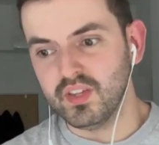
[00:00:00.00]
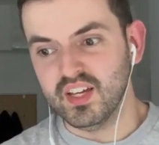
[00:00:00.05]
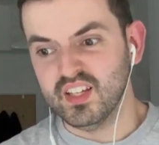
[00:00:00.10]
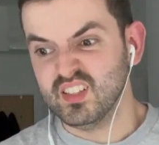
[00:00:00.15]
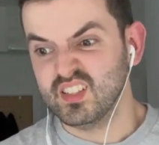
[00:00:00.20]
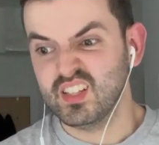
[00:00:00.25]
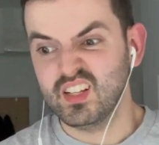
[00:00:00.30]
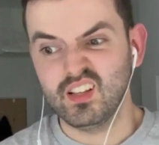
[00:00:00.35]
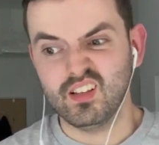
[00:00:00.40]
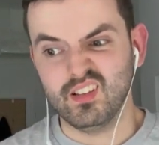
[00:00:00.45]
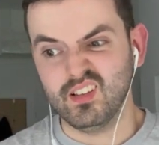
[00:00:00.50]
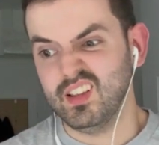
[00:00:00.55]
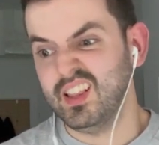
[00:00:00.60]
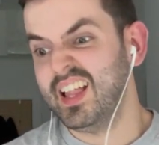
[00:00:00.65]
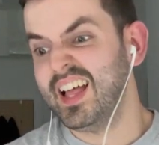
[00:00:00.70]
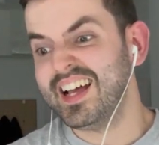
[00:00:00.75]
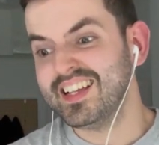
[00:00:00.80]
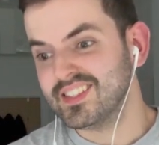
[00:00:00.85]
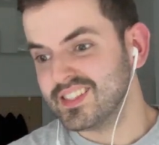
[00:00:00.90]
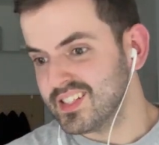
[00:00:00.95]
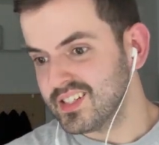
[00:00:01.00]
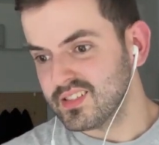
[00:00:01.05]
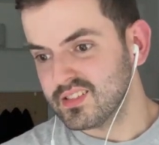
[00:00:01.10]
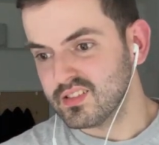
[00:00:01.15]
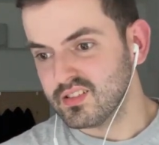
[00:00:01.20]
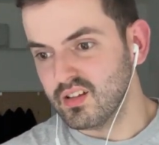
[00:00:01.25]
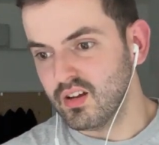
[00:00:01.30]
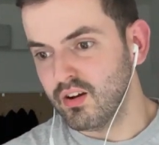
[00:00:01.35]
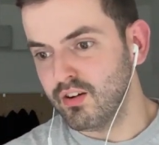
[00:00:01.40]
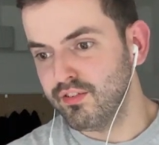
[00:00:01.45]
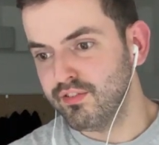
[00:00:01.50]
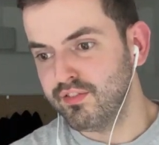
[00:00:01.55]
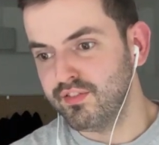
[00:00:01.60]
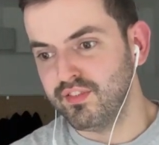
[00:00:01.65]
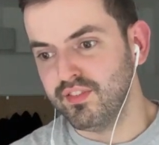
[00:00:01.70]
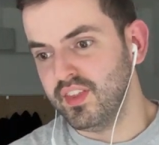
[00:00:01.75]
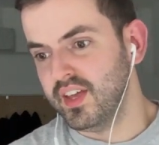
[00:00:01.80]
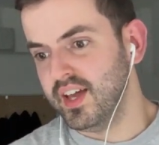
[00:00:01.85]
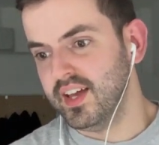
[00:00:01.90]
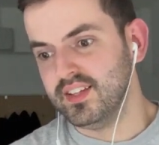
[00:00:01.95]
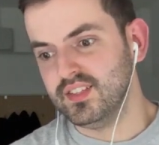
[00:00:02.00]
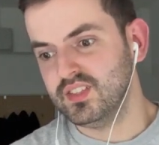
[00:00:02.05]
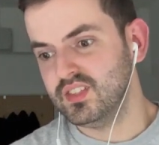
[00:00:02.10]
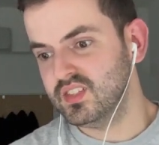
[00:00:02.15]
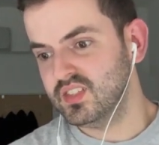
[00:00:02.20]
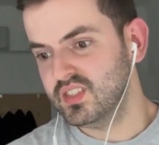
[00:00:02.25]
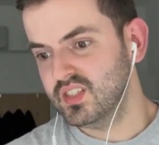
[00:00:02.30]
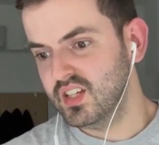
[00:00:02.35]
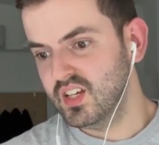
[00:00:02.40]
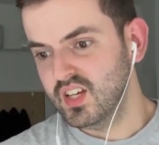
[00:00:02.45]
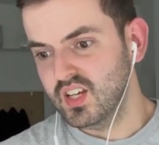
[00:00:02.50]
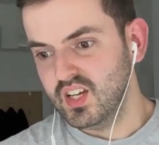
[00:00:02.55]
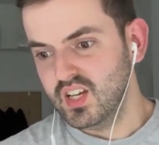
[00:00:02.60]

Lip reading: there's classic stuff, there's